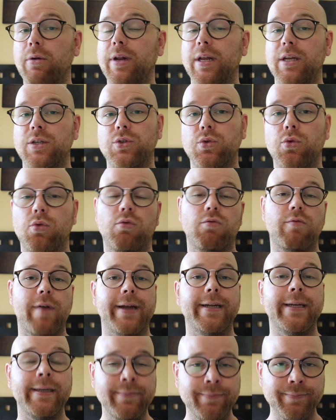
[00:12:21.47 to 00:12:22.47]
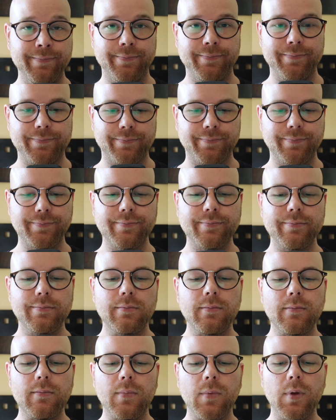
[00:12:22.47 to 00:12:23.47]
list already,
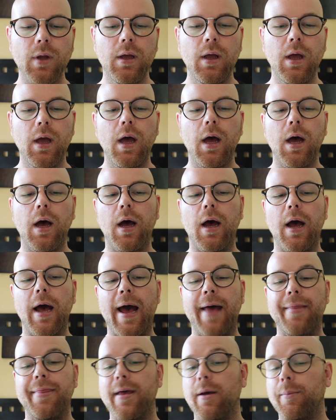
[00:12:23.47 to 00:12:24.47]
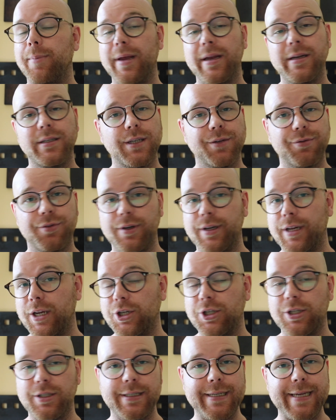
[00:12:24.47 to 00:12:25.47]
and they'll be in different
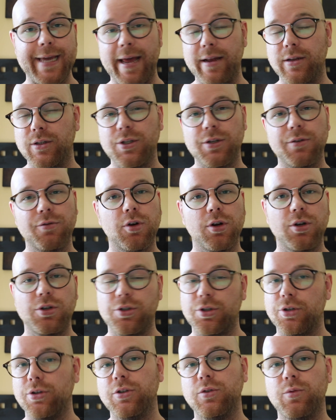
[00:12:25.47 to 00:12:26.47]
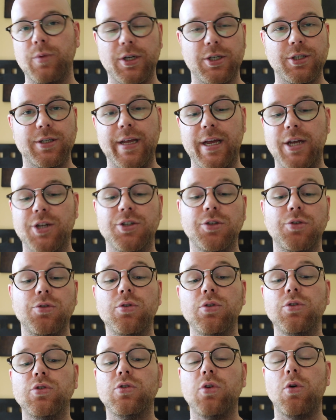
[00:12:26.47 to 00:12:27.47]
niches again. So you've got to choose which niche, and you
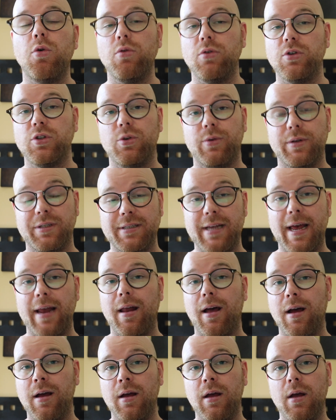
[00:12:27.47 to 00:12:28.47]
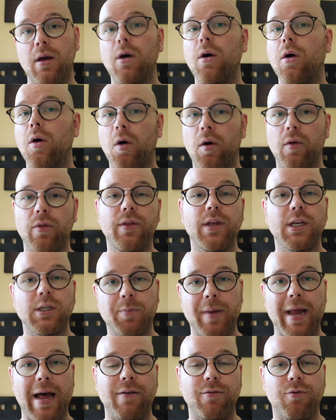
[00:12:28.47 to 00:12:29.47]
can talk to a seller on this
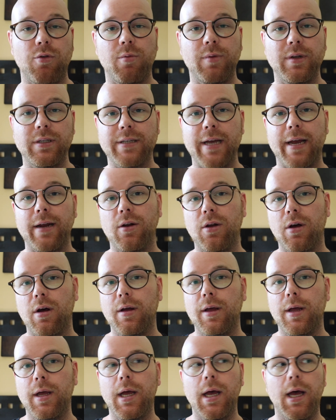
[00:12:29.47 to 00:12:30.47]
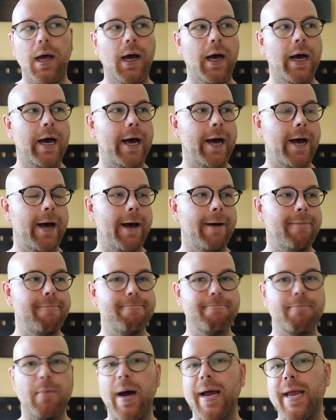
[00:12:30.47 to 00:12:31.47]
platform and say, look,
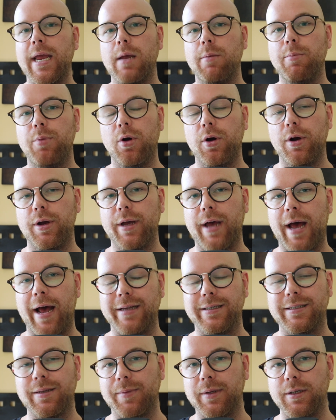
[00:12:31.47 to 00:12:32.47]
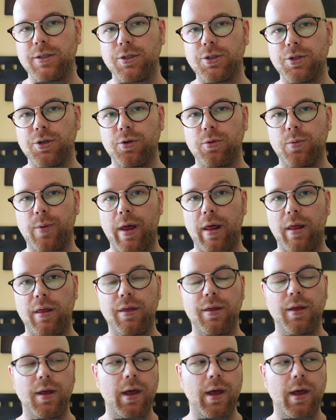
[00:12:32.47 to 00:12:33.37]
my ebook has something to do with